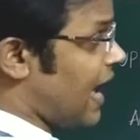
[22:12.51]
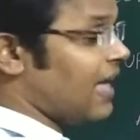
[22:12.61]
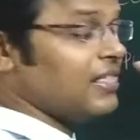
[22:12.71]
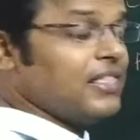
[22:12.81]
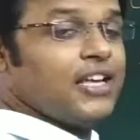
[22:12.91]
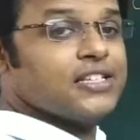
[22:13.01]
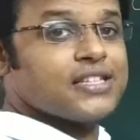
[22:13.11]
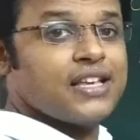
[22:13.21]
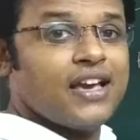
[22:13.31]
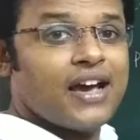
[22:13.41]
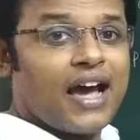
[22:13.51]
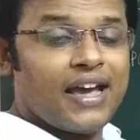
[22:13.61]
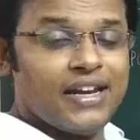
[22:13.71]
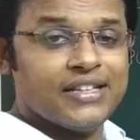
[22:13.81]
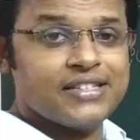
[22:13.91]
and this
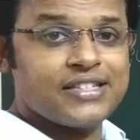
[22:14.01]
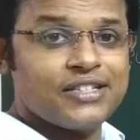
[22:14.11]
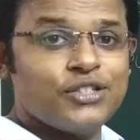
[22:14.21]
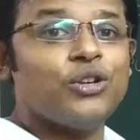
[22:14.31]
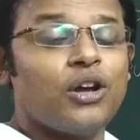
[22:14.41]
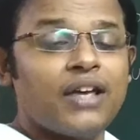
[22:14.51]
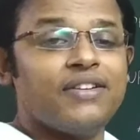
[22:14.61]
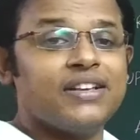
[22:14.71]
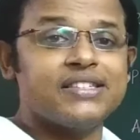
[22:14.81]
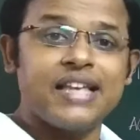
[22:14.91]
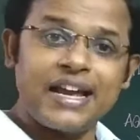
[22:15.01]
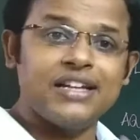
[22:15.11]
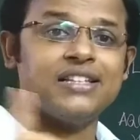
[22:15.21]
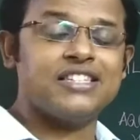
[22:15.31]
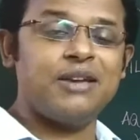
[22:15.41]
eye lens do not have
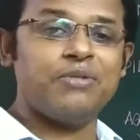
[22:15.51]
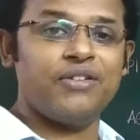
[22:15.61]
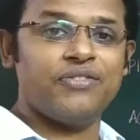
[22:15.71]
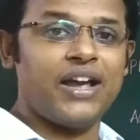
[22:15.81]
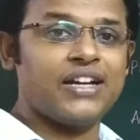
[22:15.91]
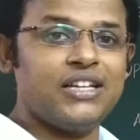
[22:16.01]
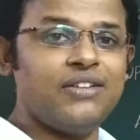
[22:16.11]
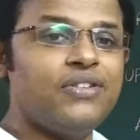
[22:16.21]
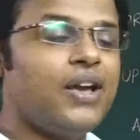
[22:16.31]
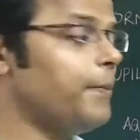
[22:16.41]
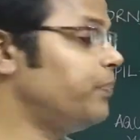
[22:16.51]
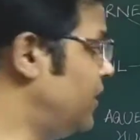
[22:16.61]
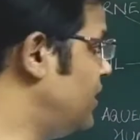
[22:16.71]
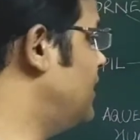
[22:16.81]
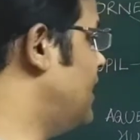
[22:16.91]
exactly the same refractive
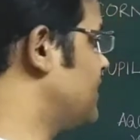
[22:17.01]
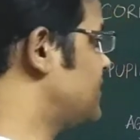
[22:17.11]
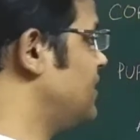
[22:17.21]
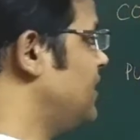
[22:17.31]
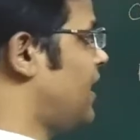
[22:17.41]
index,